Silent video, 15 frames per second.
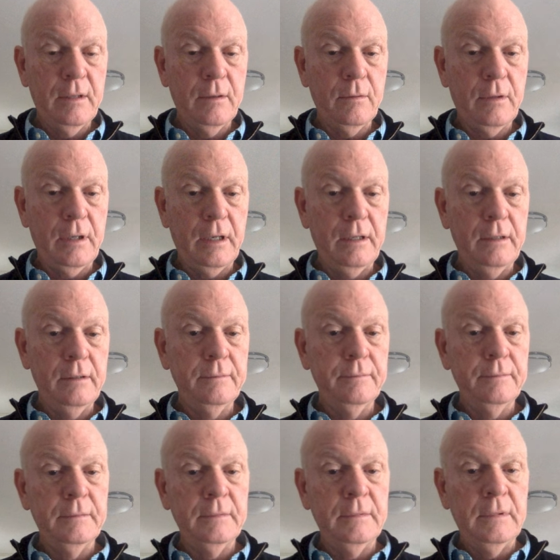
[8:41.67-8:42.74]
Okay.
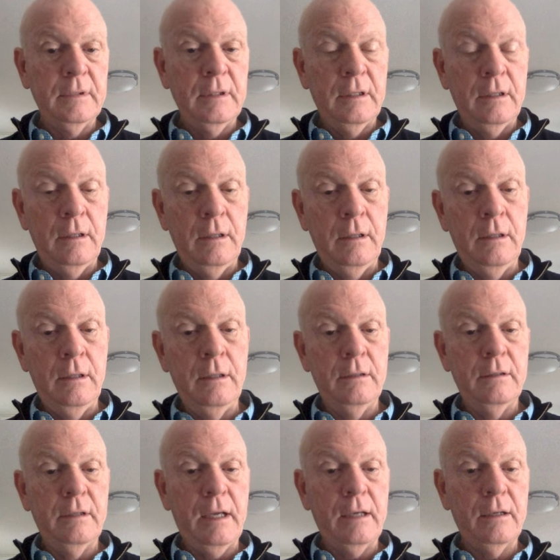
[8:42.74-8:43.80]

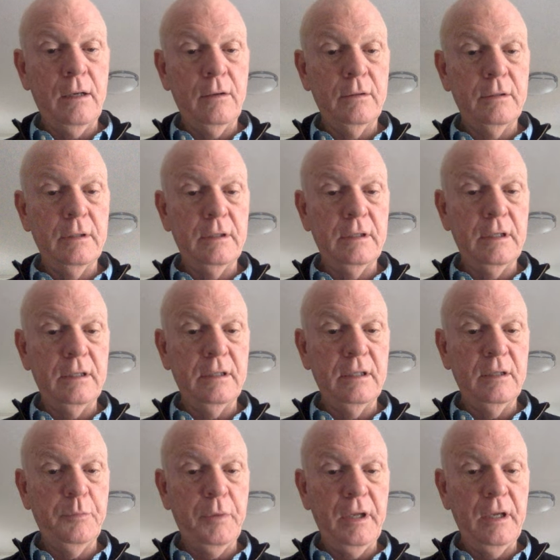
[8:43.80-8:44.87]
Now notice it says
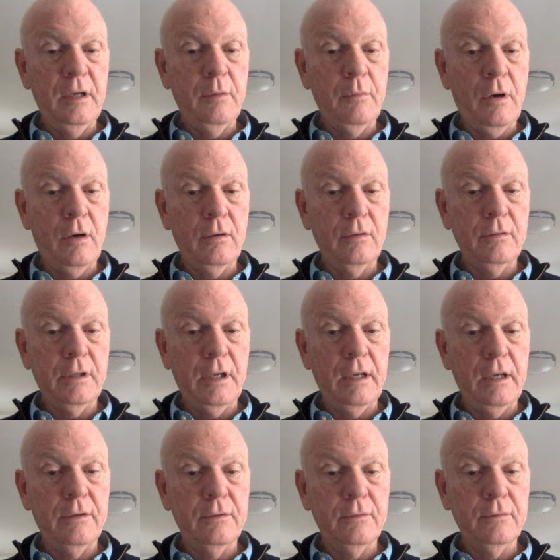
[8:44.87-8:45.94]
this PM auto
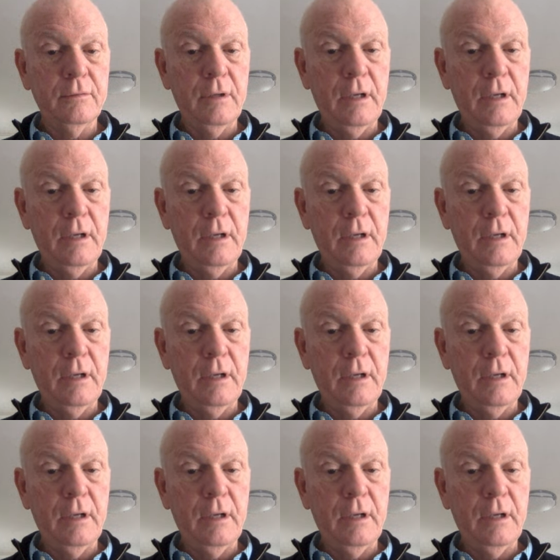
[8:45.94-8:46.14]
scheduled